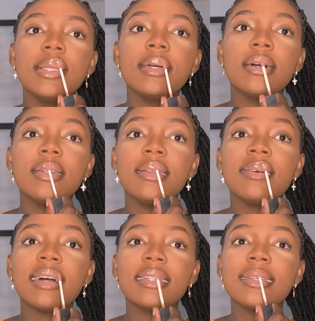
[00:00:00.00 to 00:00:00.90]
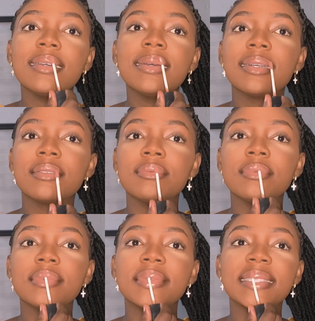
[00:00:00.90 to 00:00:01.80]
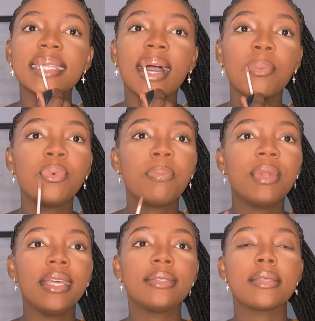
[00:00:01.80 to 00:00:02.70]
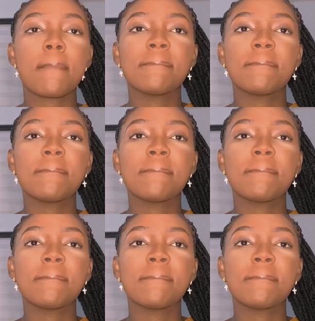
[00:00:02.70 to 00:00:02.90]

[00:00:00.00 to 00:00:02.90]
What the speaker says: On another day, I'll put plenty.